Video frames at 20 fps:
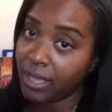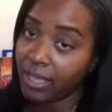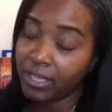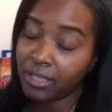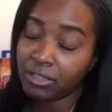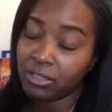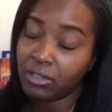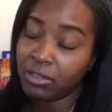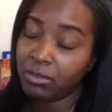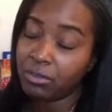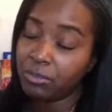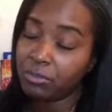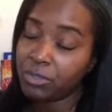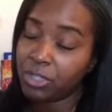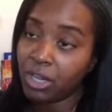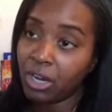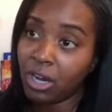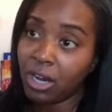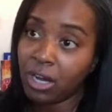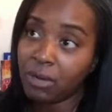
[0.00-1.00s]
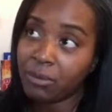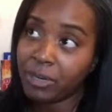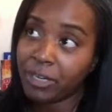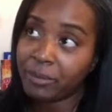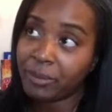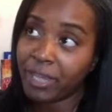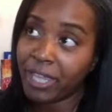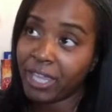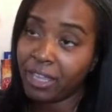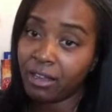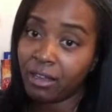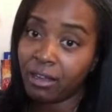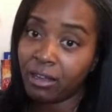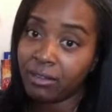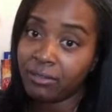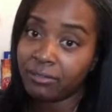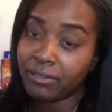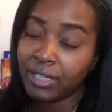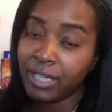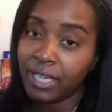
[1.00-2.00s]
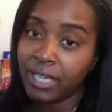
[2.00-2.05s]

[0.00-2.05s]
your hard work paying off.